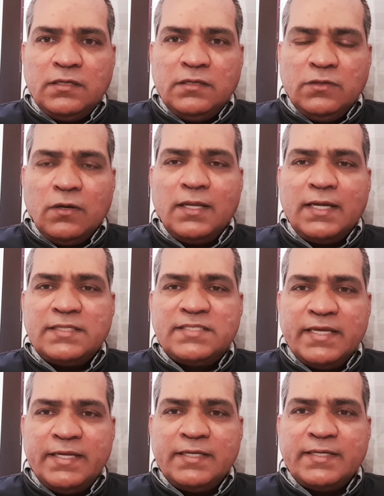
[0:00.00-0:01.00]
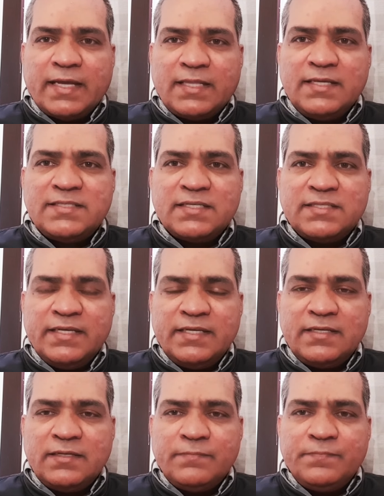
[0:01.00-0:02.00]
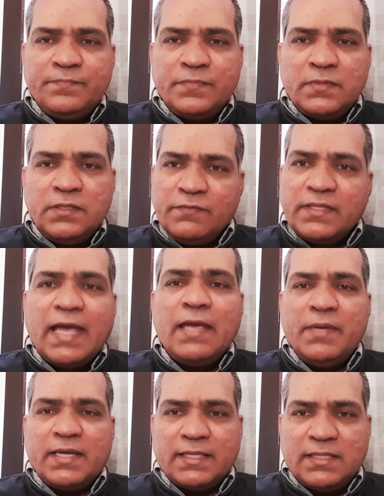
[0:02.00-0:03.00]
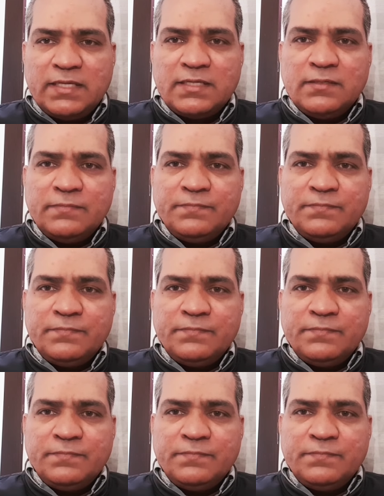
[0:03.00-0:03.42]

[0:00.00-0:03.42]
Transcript: you all are saying, Catholics are saying, even I am a Catholic.